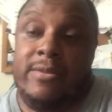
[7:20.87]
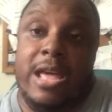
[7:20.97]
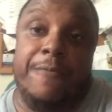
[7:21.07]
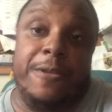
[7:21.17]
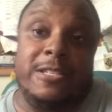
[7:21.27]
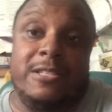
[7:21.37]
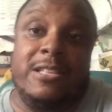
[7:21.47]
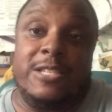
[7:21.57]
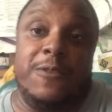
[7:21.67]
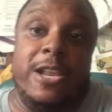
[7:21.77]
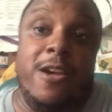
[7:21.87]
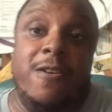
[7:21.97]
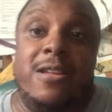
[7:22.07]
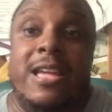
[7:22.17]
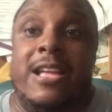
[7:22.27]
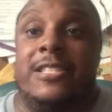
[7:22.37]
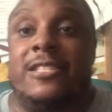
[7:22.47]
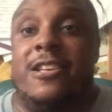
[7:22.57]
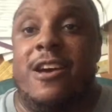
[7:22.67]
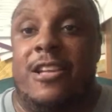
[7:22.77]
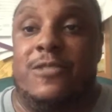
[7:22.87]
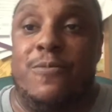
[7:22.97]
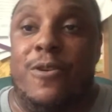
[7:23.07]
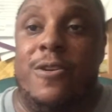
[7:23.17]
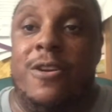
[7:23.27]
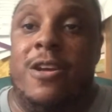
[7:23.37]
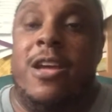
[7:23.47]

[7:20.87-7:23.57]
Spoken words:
if this video hits the customer,